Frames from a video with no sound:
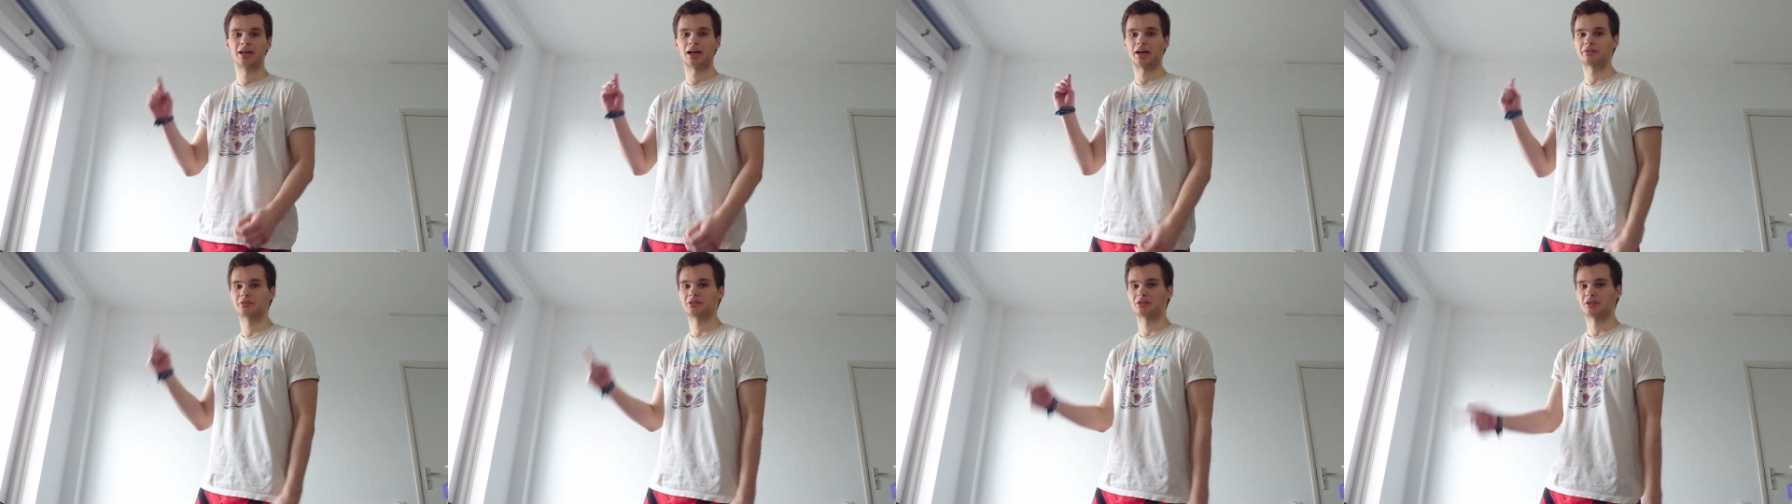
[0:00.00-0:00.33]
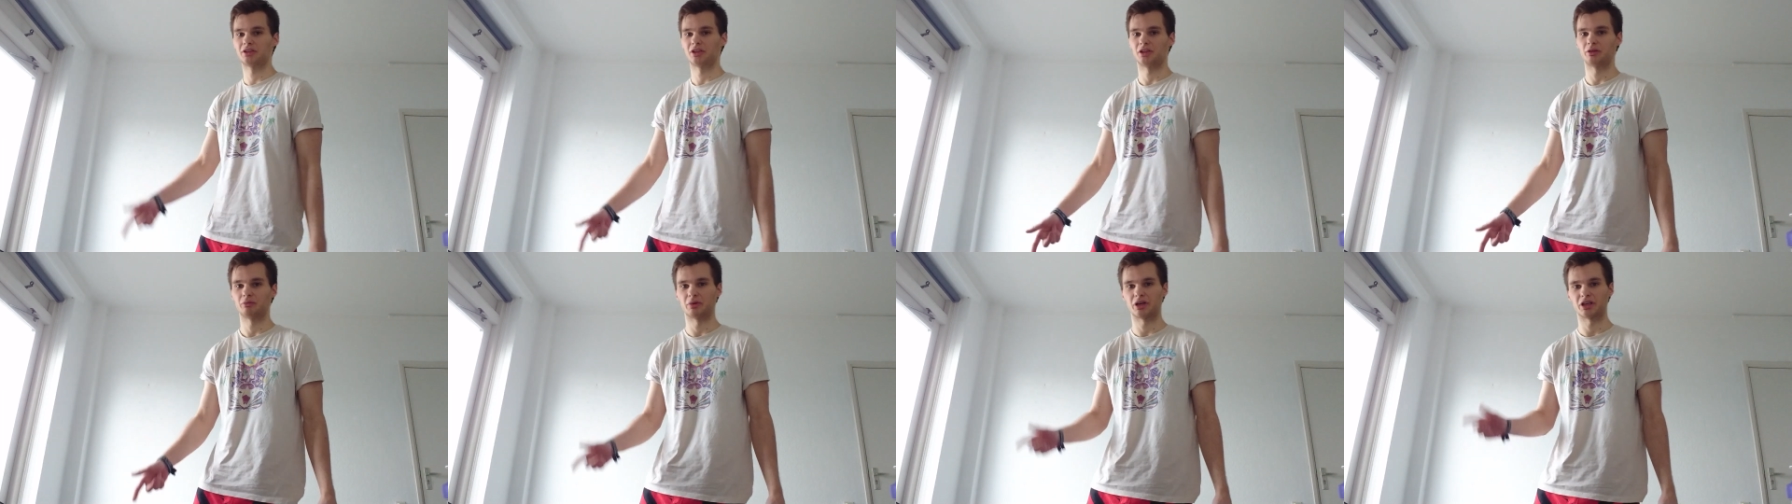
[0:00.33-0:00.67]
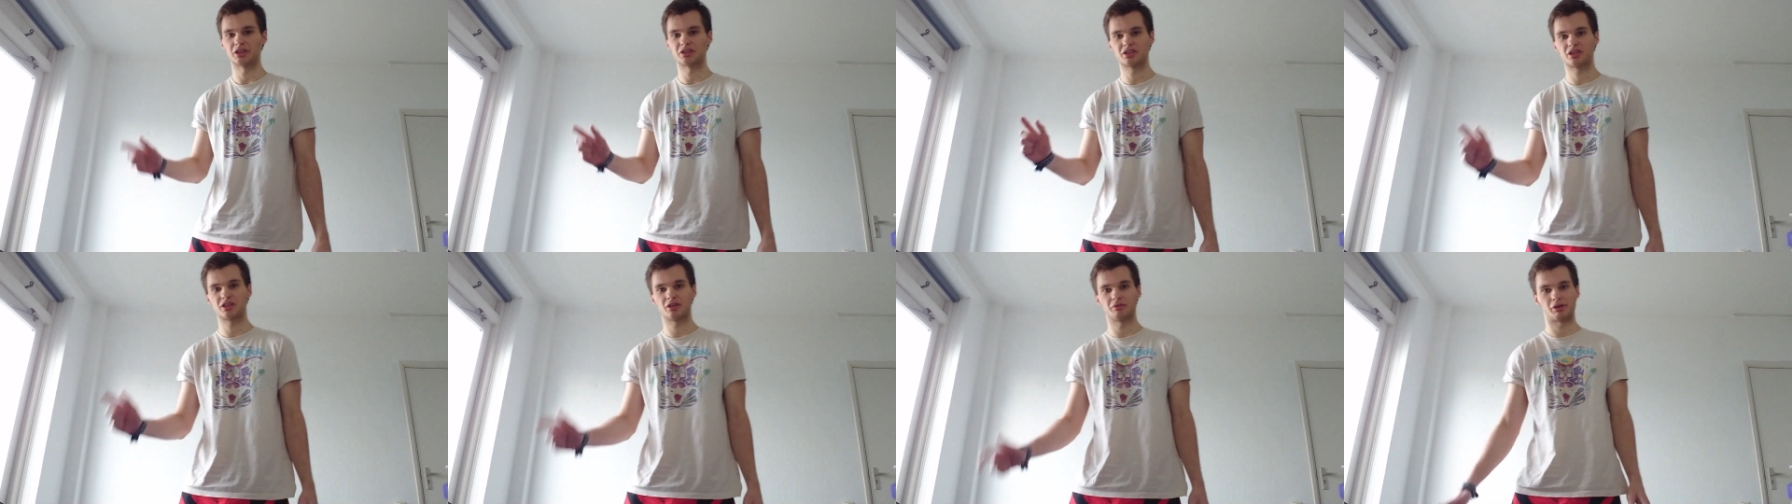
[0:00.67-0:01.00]
After the
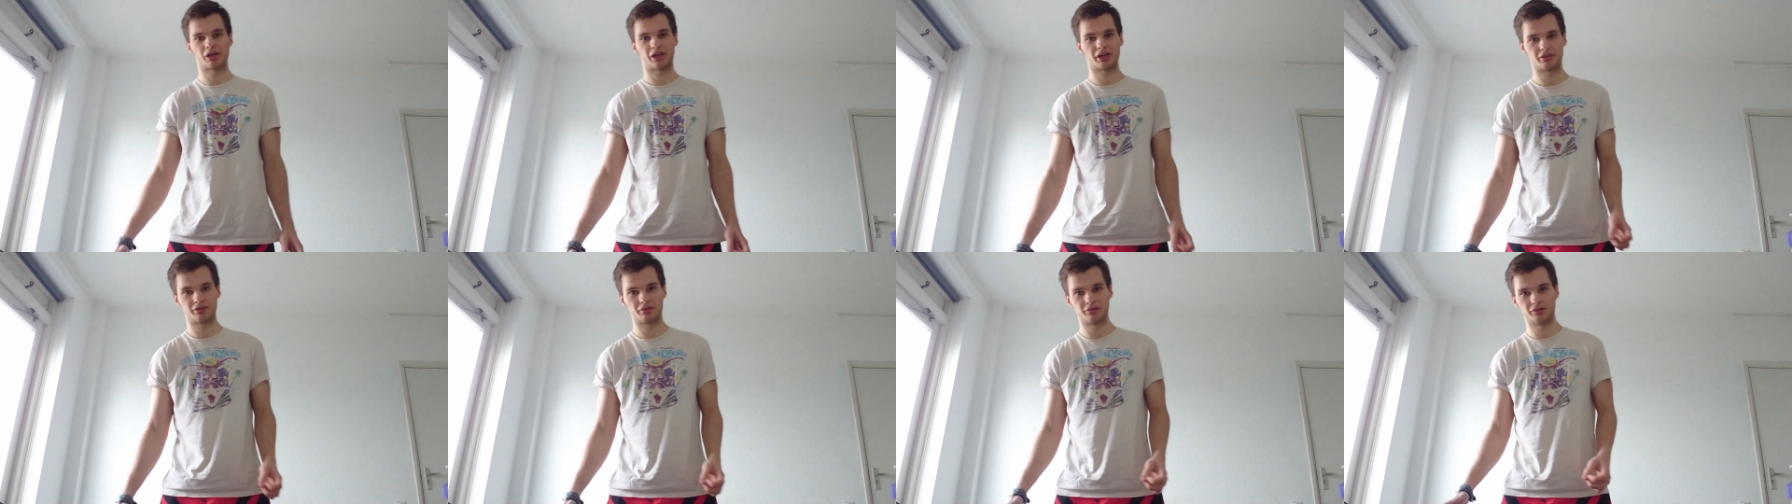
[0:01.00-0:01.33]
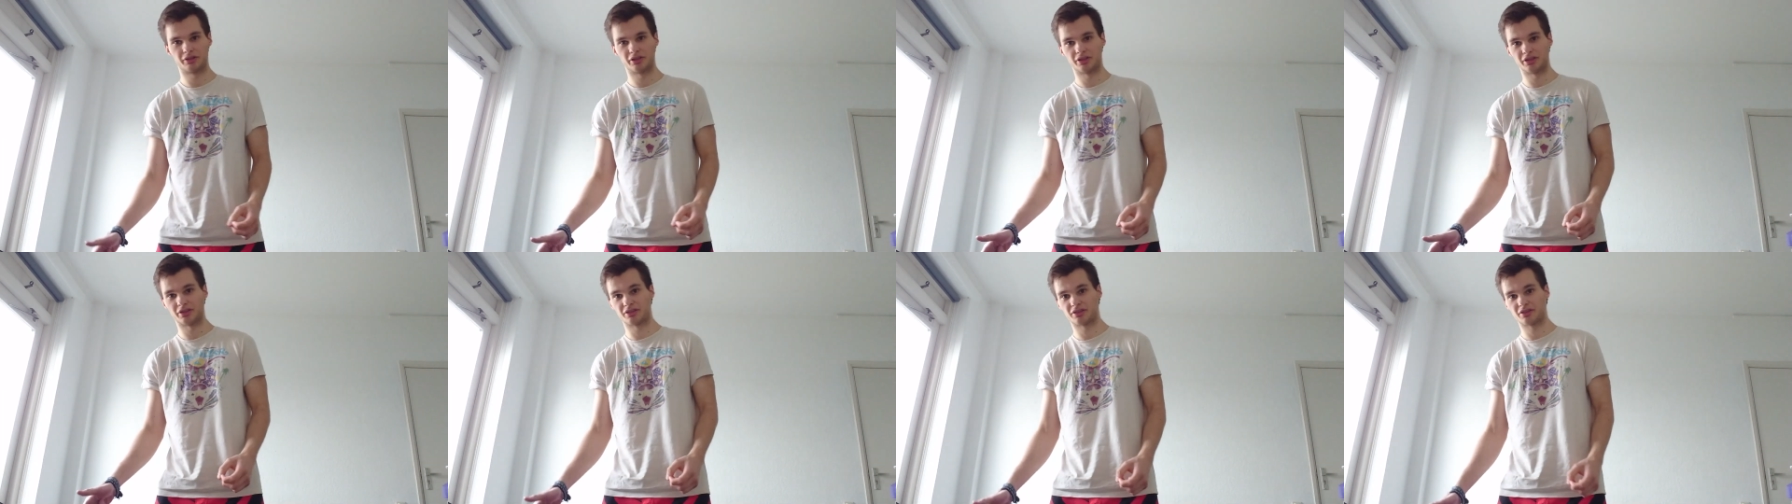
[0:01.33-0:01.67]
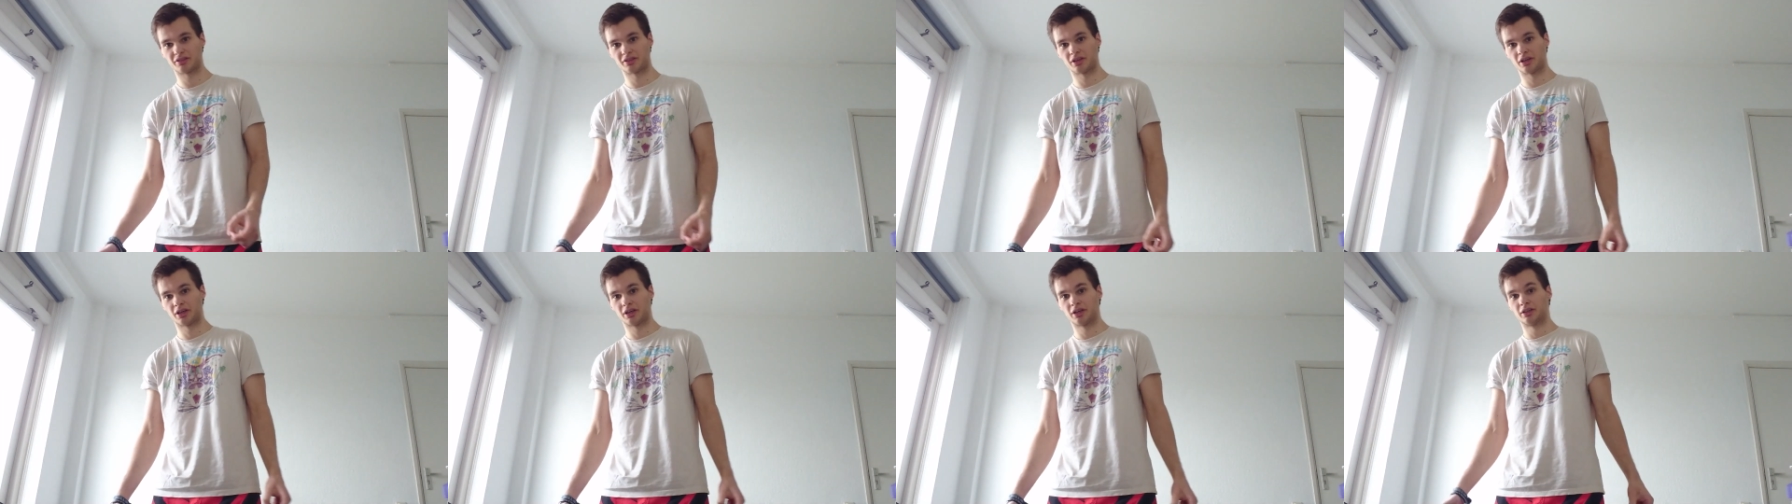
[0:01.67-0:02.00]
bench dip I do
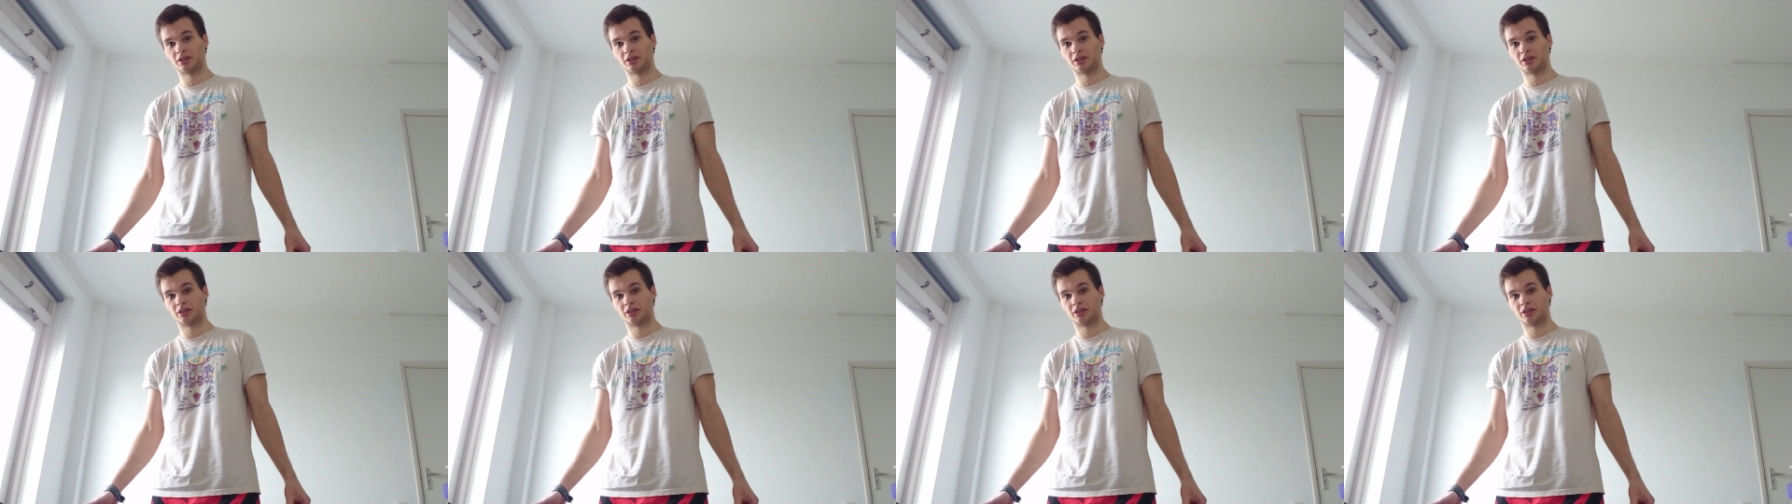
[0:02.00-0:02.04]
these